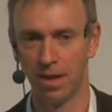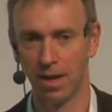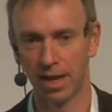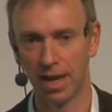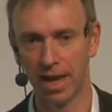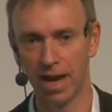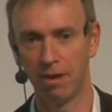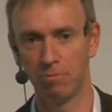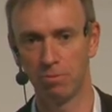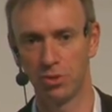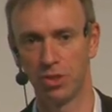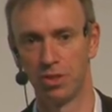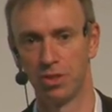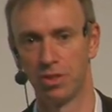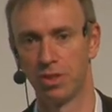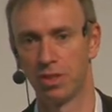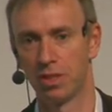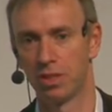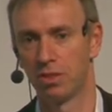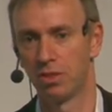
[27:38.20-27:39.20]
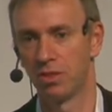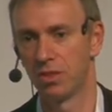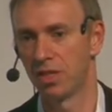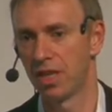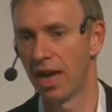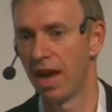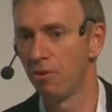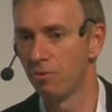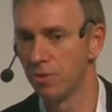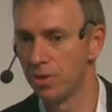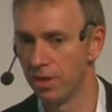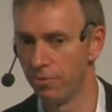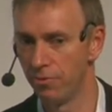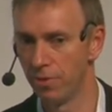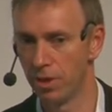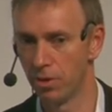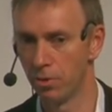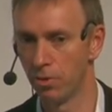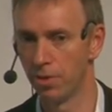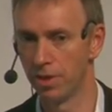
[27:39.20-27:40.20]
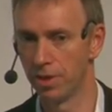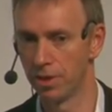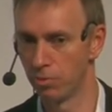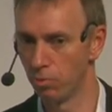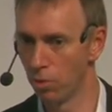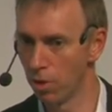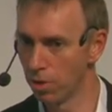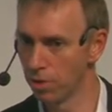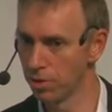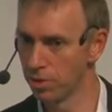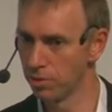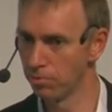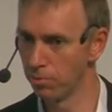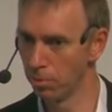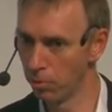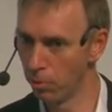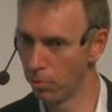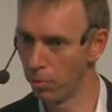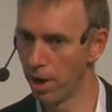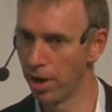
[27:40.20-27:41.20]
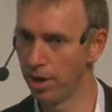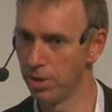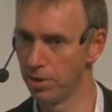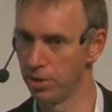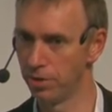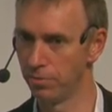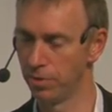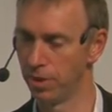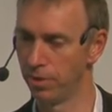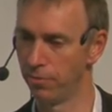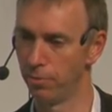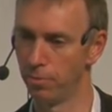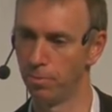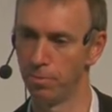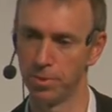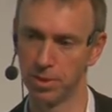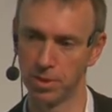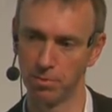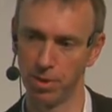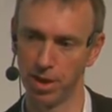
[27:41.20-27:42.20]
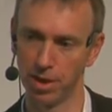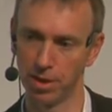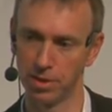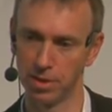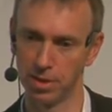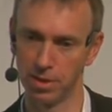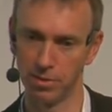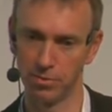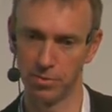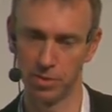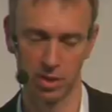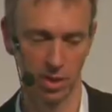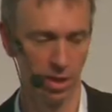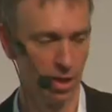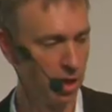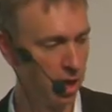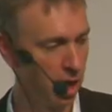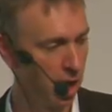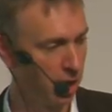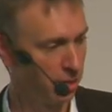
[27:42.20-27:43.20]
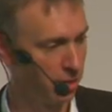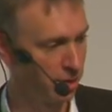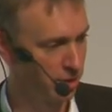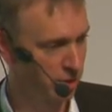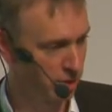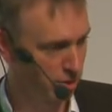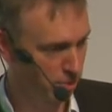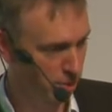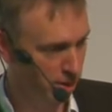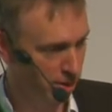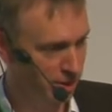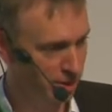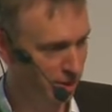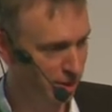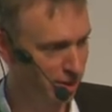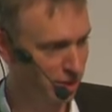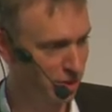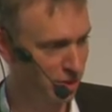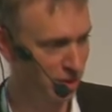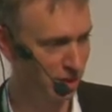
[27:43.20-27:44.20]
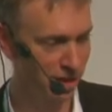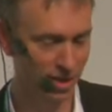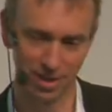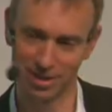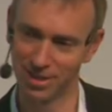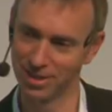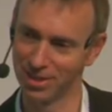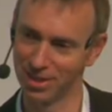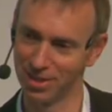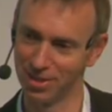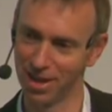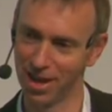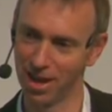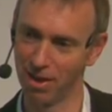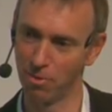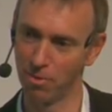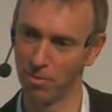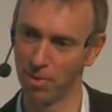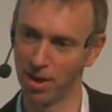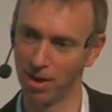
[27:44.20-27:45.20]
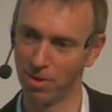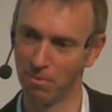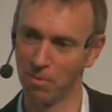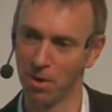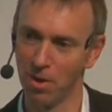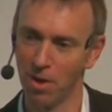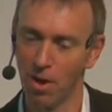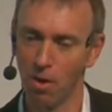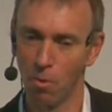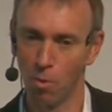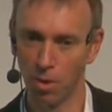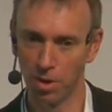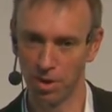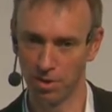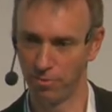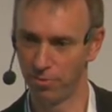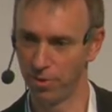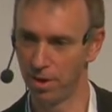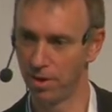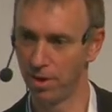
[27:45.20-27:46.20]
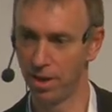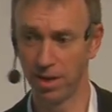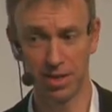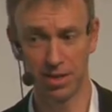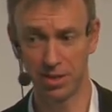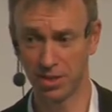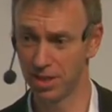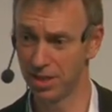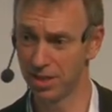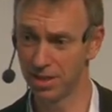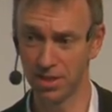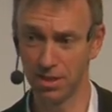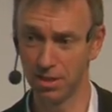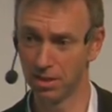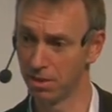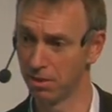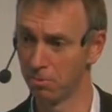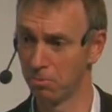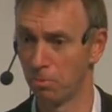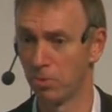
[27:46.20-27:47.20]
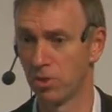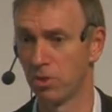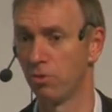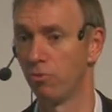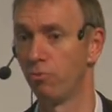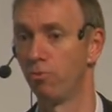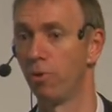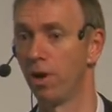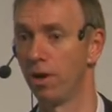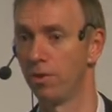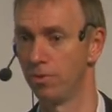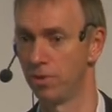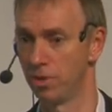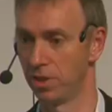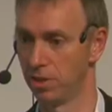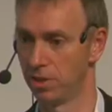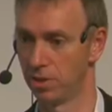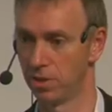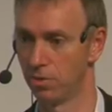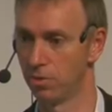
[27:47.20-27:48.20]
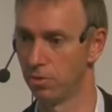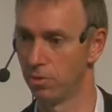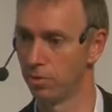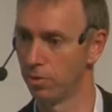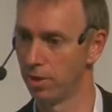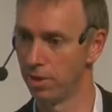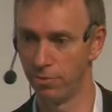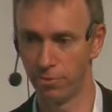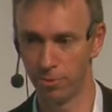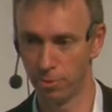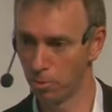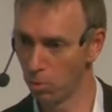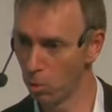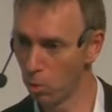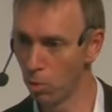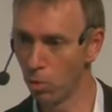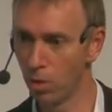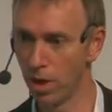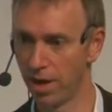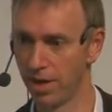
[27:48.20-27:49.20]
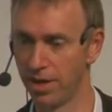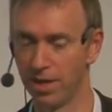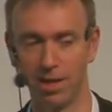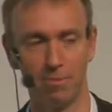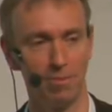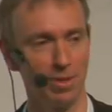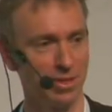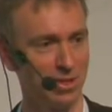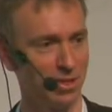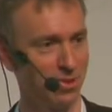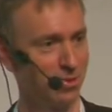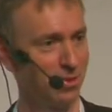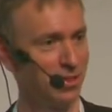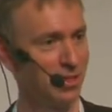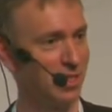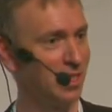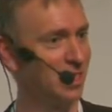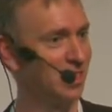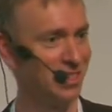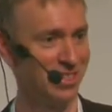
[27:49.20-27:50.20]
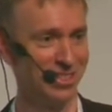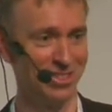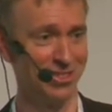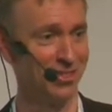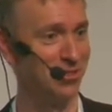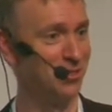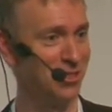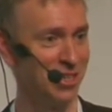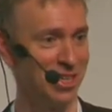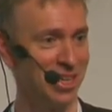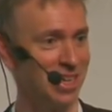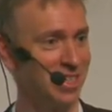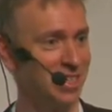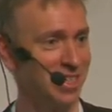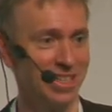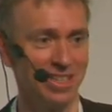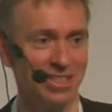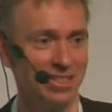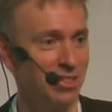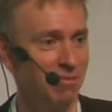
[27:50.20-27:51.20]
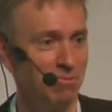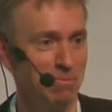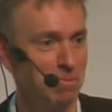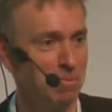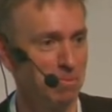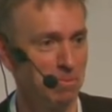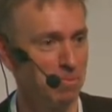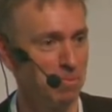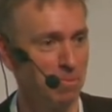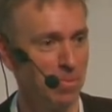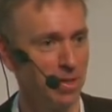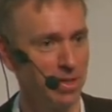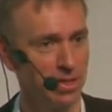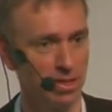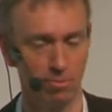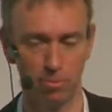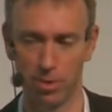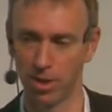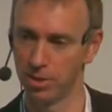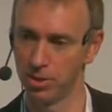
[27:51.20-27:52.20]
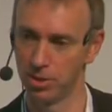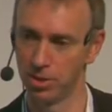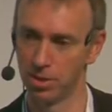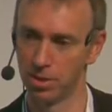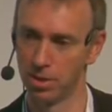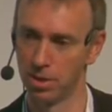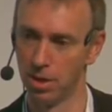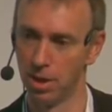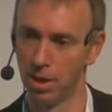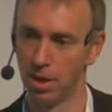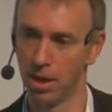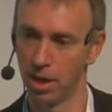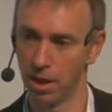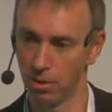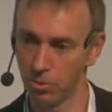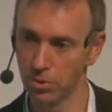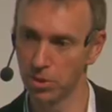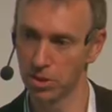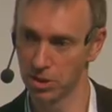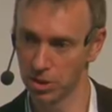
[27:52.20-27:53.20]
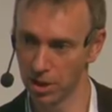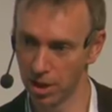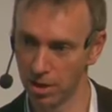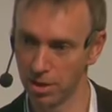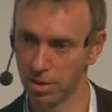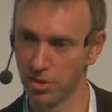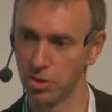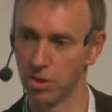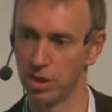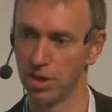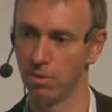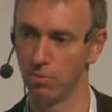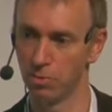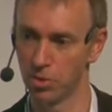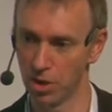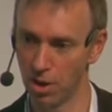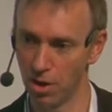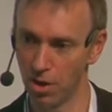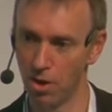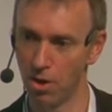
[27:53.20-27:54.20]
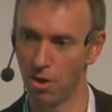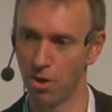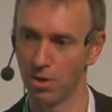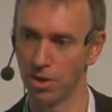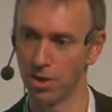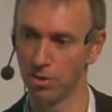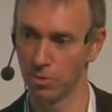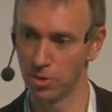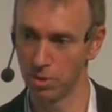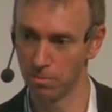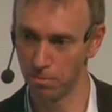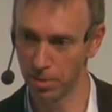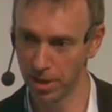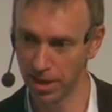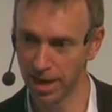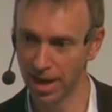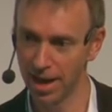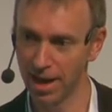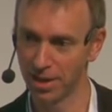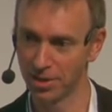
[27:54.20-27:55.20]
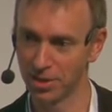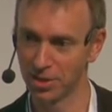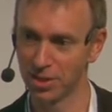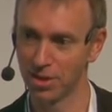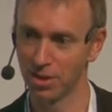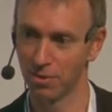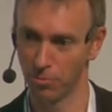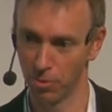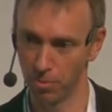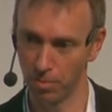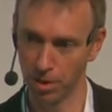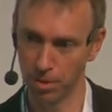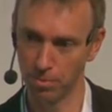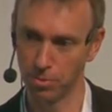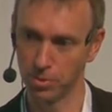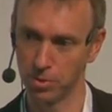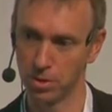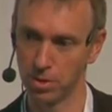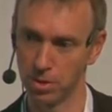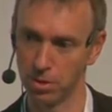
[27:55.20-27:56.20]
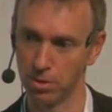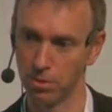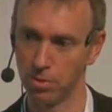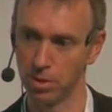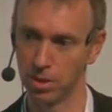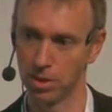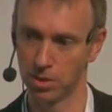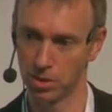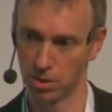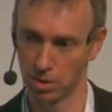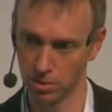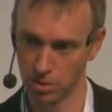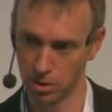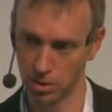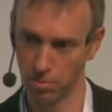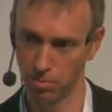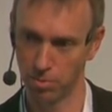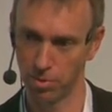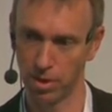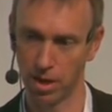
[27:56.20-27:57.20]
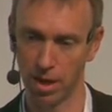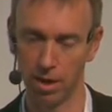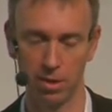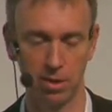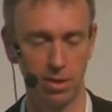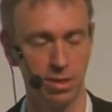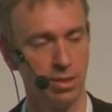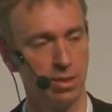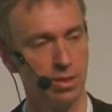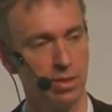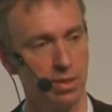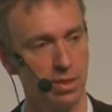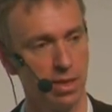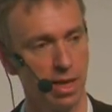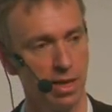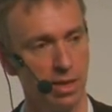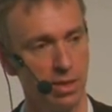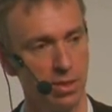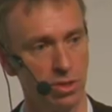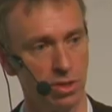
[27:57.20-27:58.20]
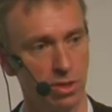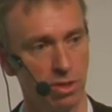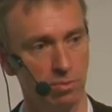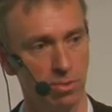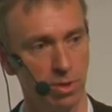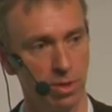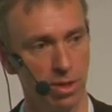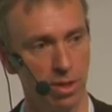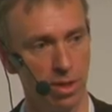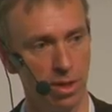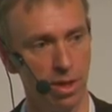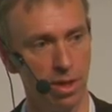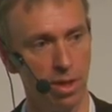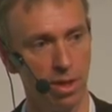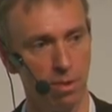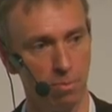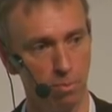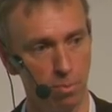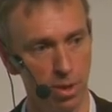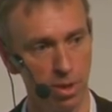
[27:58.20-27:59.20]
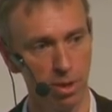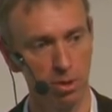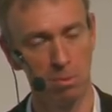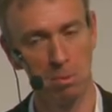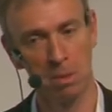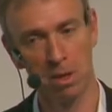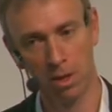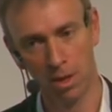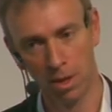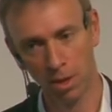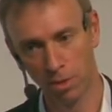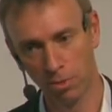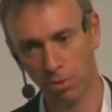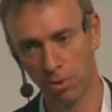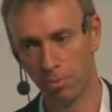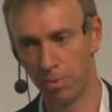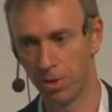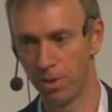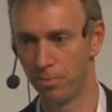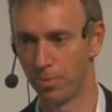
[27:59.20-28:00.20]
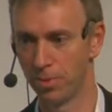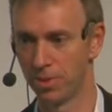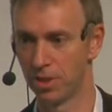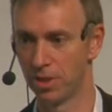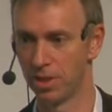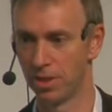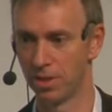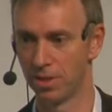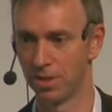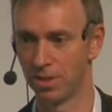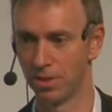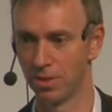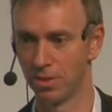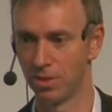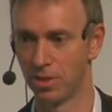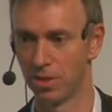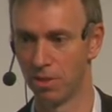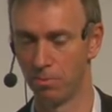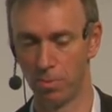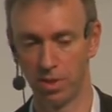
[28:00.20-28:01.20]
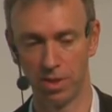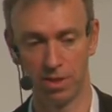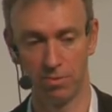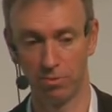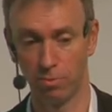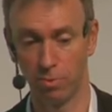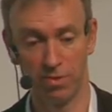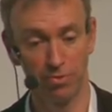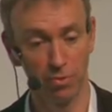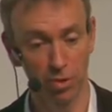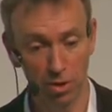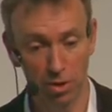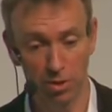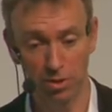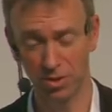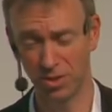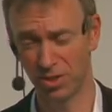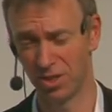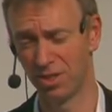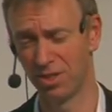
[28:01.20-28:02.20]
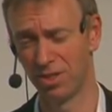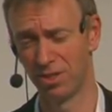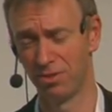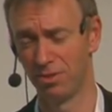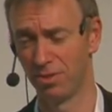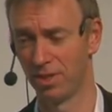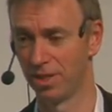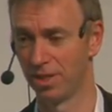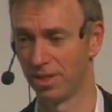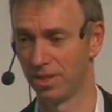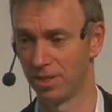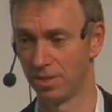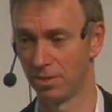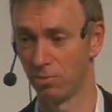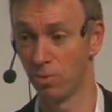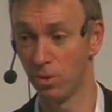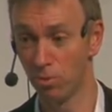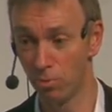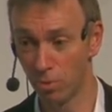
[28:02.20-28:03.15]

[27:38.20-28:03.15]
captures just how difficult this was from a range of different perspectives. And there's some nice insights in there about what it felt like, because it isn't a sort of rosy story from all academics across the institution getting, as you might imagine. It was challenging, it was hard, it was a big ask for people to do this on top of their day job. But through a bit of persistence, a bit of, we've got to do this, we